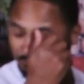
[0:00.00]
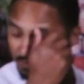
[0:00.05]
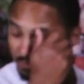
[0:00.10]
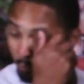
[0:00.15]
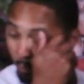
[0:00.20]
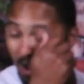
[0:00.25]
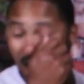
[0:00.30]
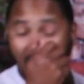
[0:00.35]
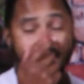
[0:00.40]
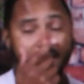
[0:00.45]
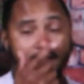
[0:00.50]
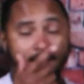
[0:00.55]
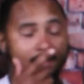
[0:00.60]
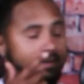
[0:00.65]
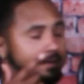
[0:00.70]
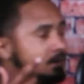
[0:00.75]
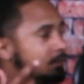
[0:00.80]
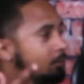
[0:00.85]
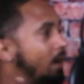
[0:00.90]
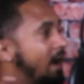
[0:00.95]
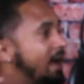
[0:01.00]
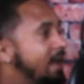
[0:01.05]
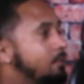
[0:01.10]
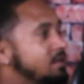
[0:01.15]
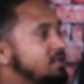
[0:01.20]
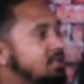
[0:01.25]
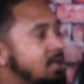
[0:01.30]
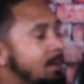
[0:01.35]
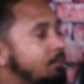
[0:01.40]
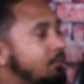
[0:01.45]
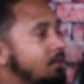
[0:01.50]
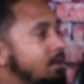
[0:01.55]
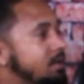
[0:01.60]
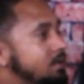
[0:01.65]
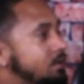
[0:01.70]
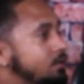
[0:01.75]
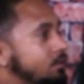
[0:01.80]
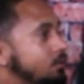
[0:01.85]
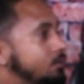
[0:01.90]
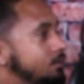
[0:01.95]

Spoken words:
Why? Why are we separating the two?